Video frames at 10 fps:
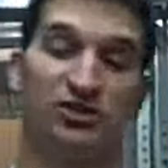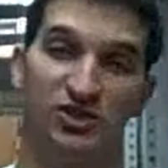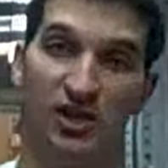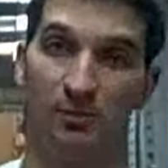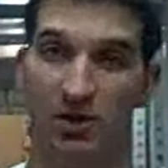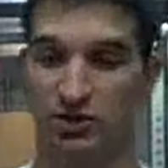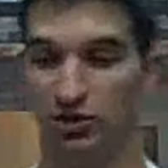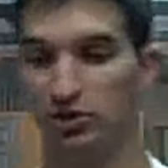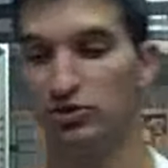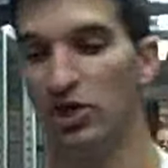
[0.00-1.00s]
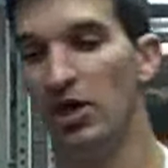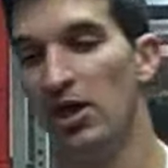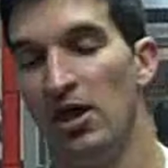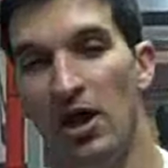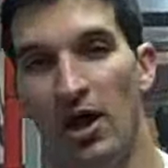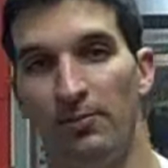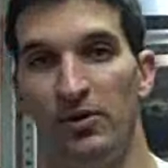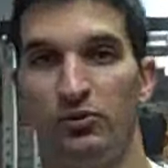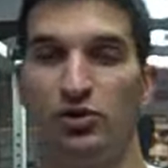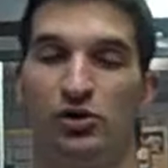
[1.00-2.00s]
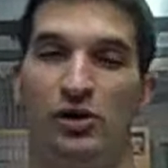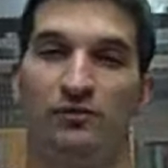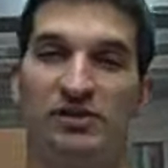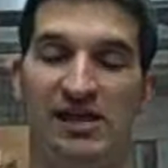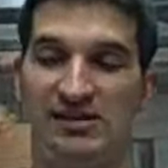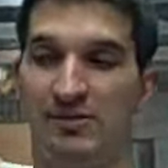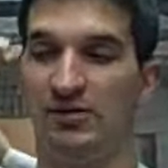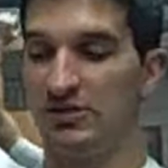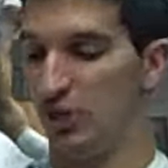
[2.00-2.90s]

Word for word: It's not a muscle you use um, during your everyday activity.